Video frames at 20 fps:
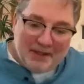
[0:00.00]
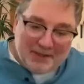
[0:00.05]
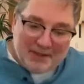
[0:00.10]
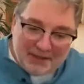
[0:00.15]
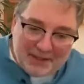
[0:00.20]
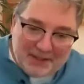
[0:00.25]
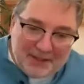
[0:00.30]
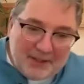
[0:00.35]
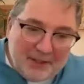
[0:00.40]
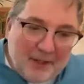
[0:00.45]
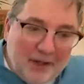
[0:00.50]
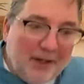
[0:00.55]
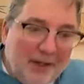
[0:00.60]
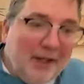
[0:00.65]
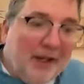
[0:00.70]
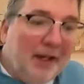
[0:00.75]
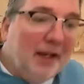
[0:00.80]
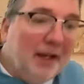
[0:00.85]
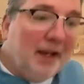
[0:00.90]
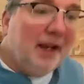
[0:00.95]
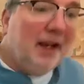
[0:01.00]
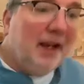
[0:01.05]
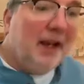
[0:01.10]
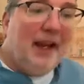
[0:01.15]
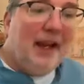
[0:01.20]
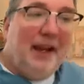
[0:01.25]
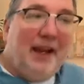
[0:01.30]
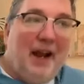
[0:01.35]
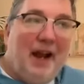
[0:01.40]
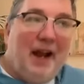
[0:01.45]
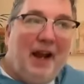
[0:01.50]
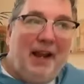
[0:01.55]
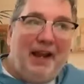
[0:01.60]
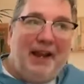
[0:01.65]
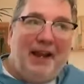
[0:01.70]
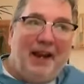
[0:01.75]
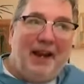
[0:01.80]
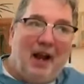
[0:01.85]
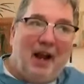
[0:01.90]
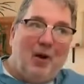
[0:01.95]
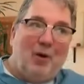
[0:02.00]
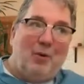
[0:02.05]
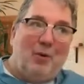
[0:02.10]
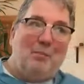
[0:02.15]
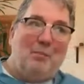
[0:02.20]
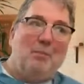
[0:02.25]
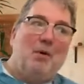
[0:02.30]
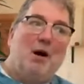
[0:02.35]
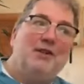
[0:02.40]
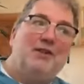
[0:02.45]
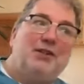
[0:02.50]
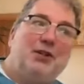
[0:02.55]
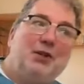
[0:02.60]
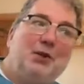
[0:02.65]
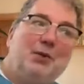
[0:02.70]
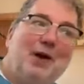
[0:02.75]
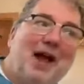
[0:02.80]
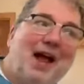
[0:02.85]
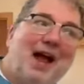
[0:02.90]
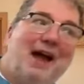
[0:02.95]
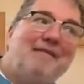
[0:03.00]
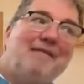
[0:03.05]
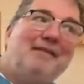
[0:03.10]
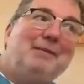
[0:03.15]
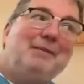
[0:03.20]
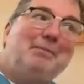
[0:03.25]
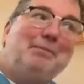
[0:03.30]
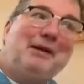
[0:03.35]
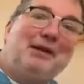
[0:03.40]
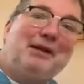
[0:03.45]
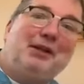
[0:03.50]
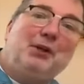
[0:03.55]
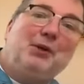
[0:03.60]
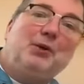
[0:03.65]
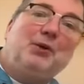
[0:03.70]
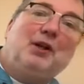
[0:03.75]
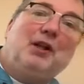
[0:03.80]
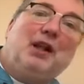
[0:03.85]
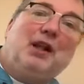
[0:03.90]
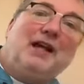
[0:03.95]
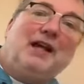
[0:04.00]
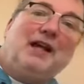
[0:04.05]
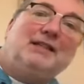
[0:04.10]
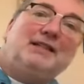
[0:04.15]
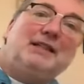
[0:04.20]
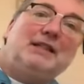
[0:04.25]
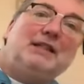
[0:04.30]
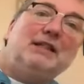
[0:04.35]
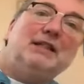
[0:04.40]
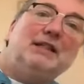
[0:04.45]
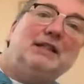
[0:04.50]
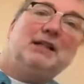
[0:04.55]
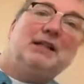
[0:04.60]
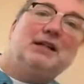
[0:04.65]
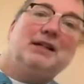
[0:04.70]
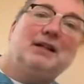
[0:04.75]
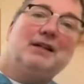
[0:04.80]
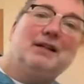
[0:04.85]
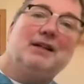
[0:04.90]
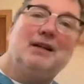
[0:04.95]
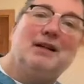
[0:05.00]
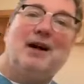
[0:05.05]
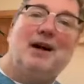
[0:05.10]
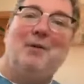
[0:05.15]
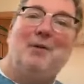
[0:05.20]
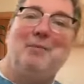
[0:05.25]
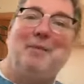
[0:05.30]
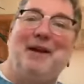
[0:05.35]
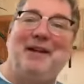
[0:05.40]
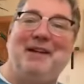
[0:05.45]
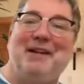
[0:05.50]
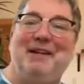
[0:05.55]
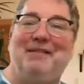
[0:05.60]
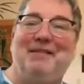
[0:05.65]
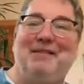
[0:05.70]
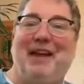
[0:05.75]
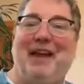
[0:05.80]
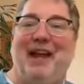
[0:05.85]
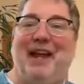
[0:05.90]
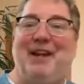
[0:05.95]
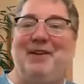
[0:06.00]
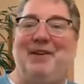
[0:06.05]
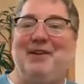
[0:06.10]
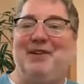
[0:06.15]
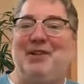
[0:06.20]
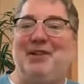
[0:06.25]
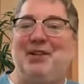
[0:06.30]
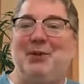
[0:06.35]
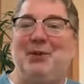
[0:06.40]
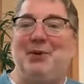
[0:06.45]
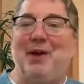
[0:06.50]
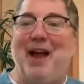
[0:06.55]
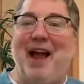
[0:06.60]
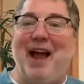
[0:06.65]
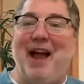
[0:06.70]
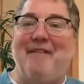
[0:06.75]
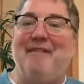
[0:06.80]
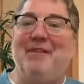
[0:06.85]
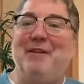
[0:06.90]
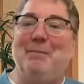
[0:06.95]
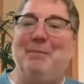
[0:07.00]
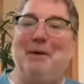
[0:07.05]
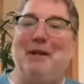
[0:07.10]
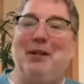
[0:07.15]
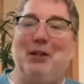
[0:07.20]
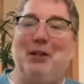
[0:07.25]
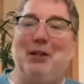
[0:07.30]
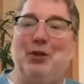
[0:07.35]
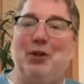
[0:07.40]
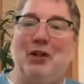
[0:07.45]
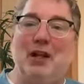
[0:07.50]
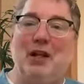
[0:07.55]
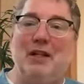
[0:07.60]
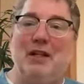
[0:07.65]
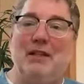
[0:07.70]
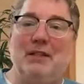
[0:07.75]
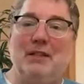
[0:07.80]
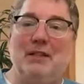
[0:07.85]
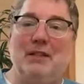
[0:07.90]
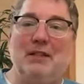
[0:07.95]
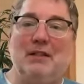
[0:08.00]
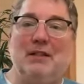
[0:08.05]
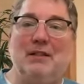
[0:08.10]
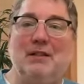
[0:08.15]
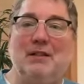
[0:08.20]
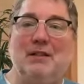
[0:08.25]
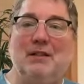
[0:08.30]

is a study in how much you haven't been utilizing, how many of the energies you haven't been utilizing.